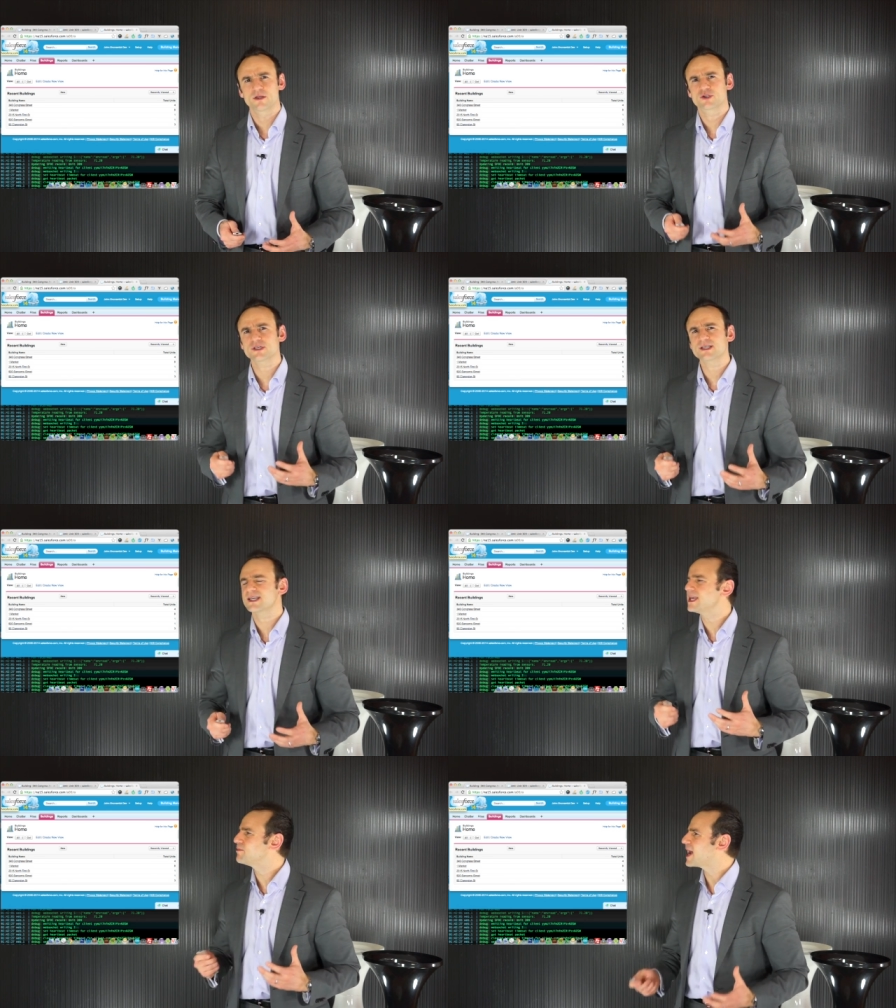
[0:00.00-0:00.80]
just to
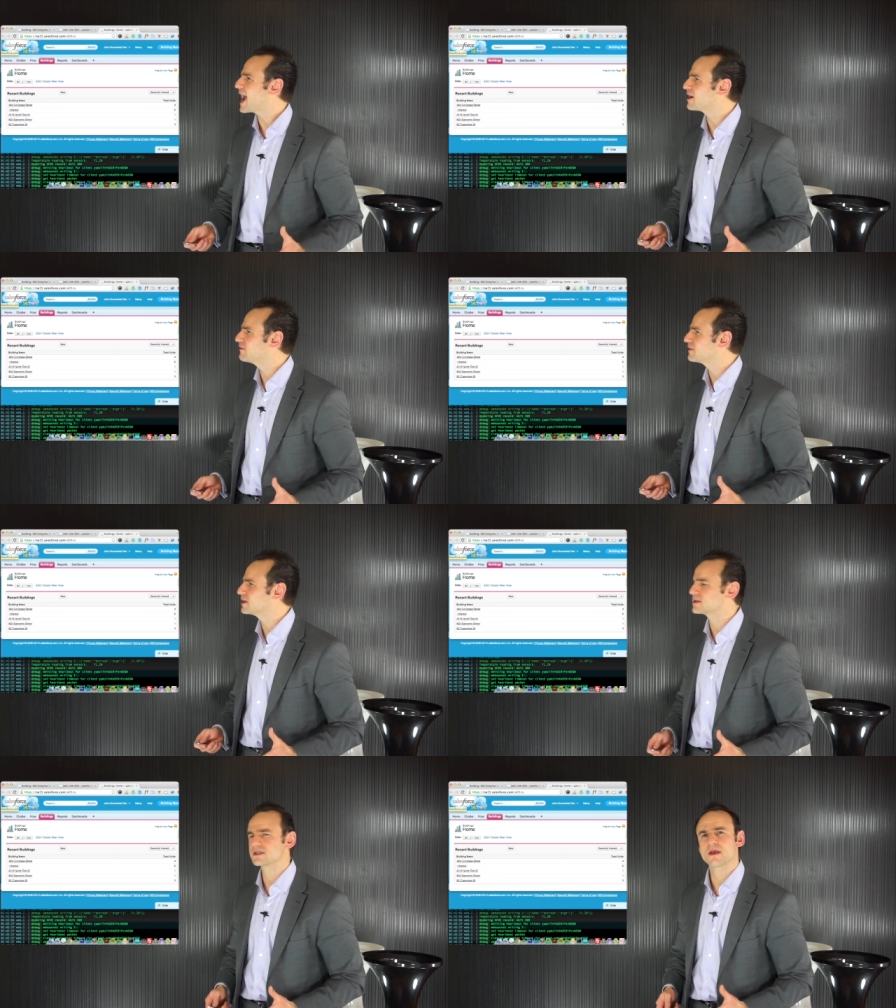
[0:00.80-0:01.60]
keep ahead of
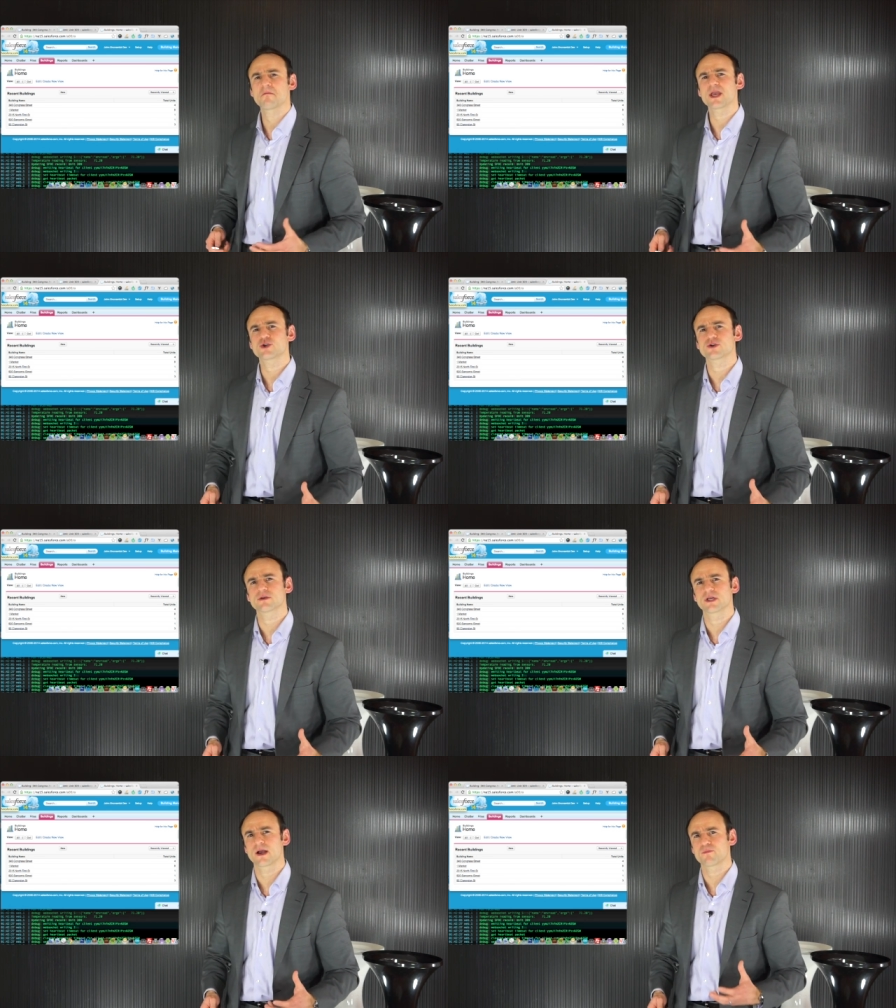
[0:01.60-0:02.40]
things and make
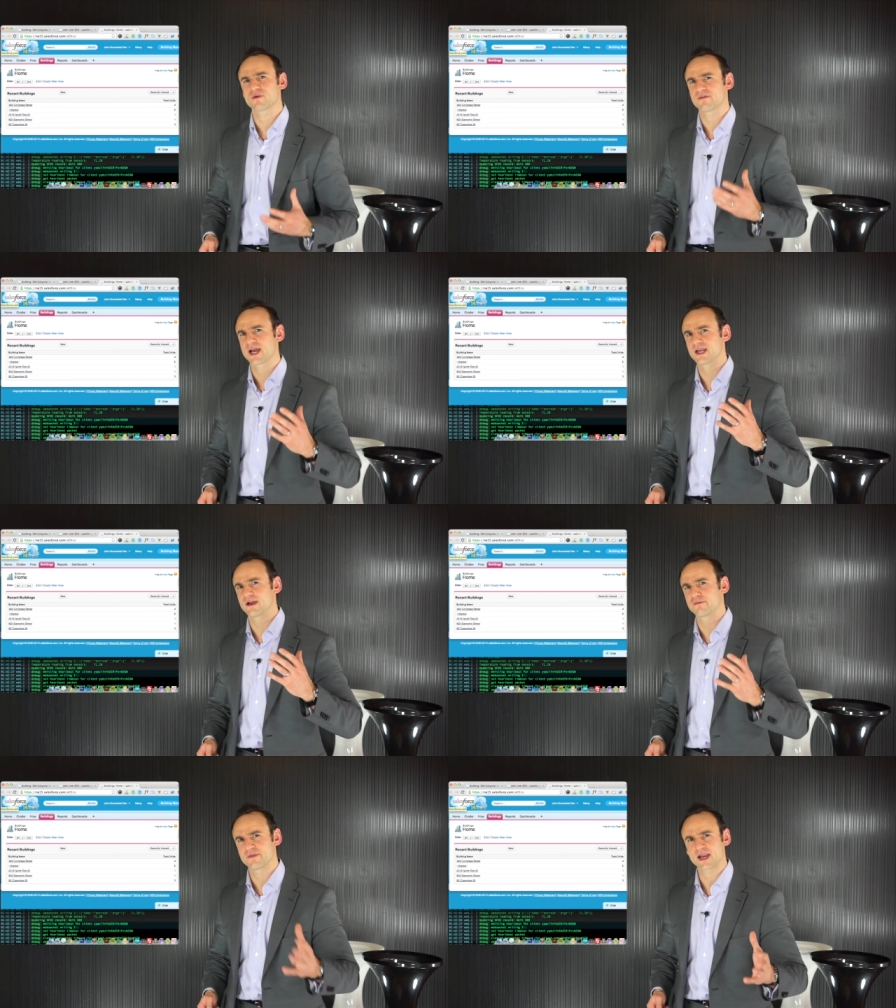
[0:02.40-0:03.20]
sure that I'm providing
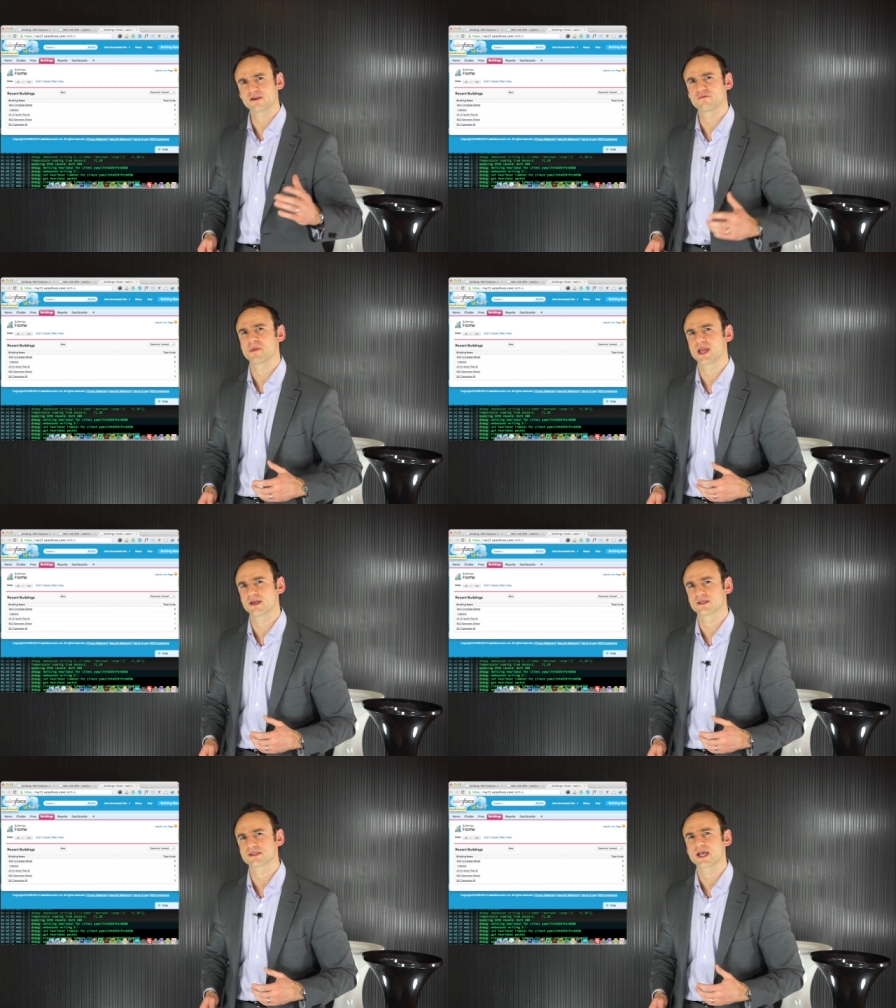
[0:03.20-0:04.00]
effective
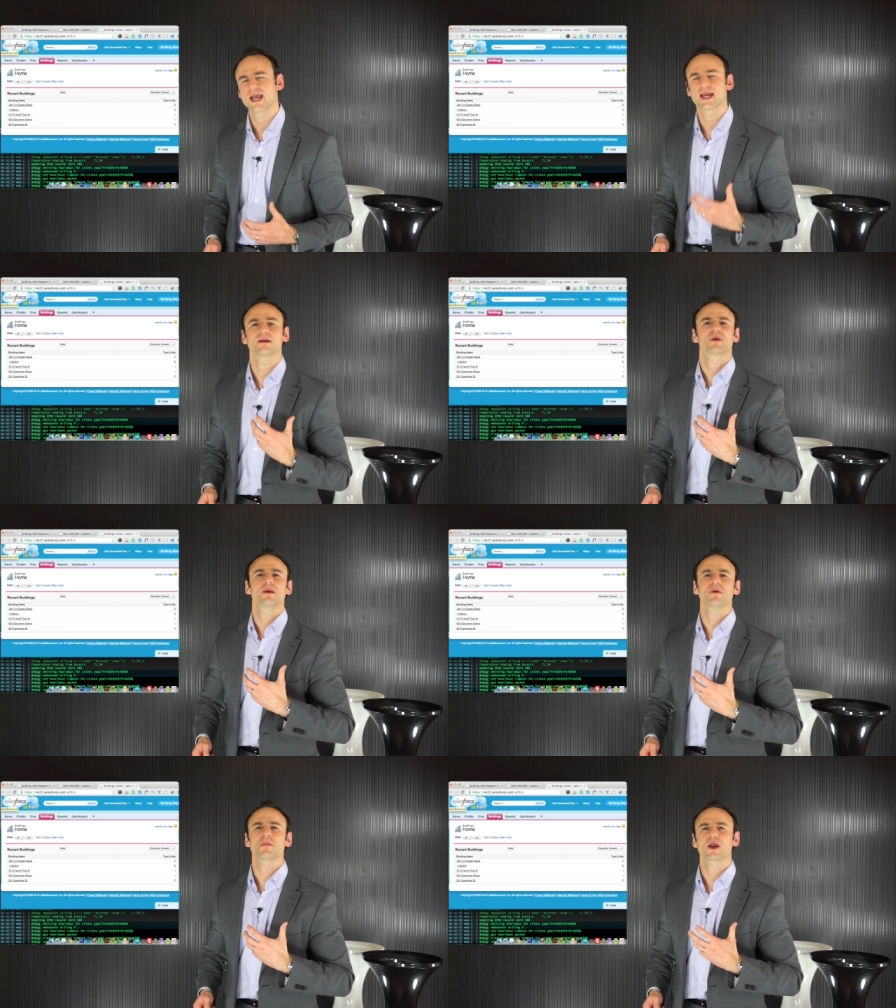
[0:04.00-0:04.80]
maintenance and I'm
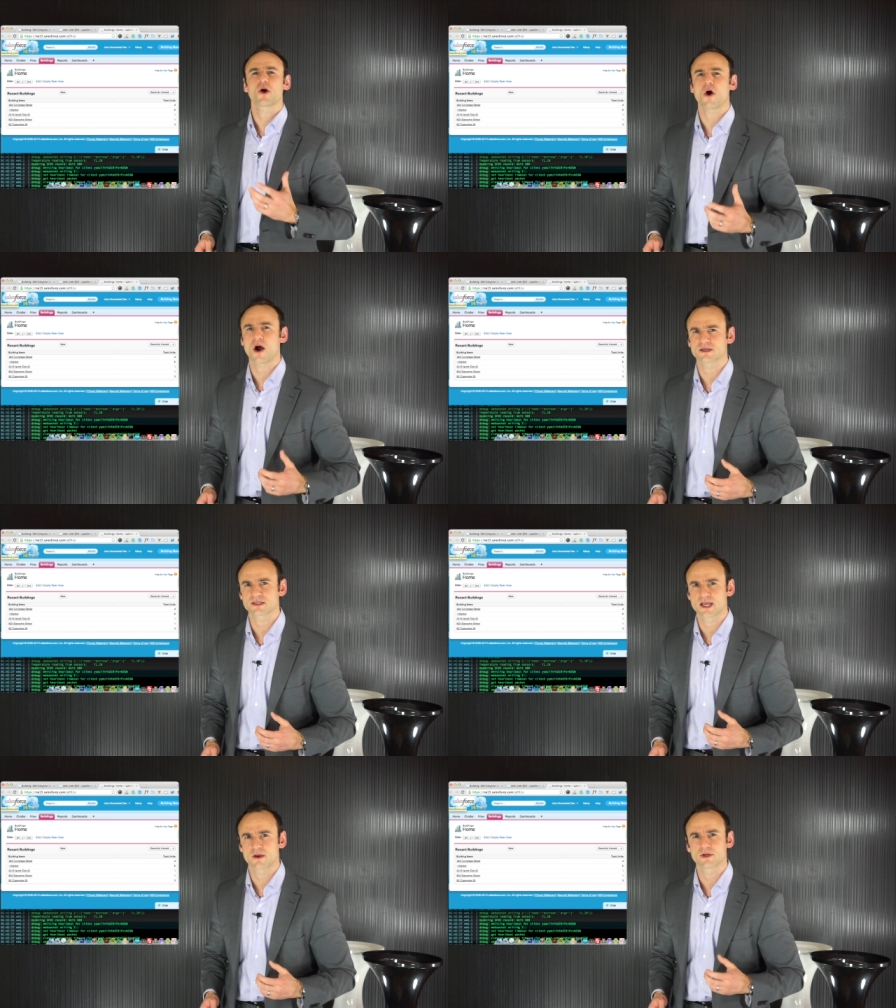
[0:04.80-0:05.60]
keeping my
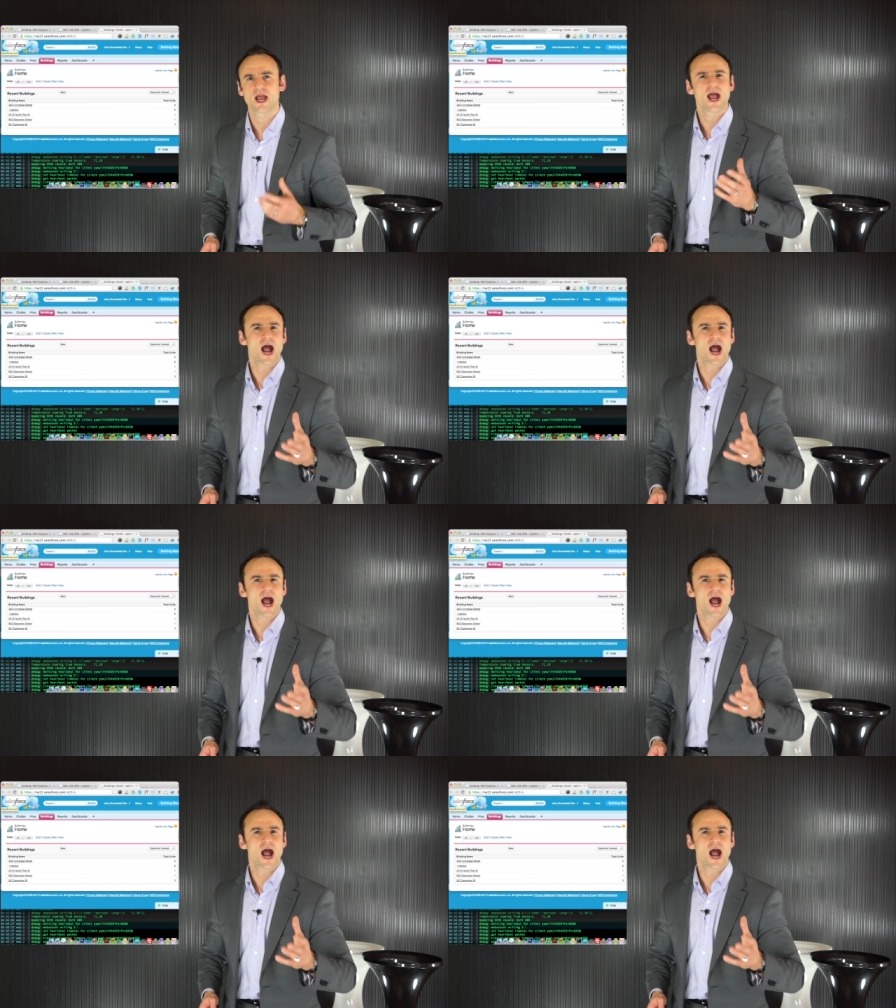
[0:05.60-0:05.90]
costs down,